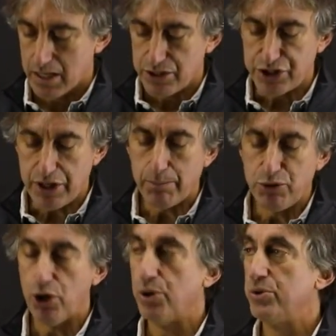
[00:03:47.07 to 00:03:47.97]

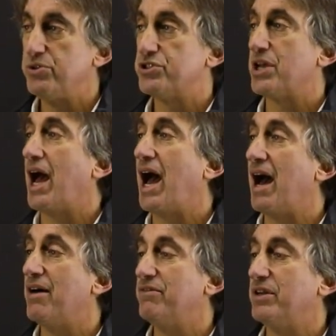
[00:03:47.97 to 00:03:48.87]
some nodes
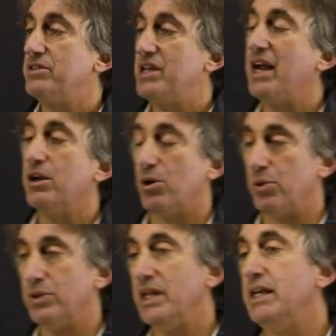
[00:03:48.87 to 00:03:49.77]
have data
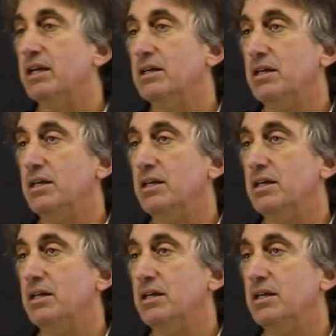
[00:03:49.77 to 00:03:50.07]
only.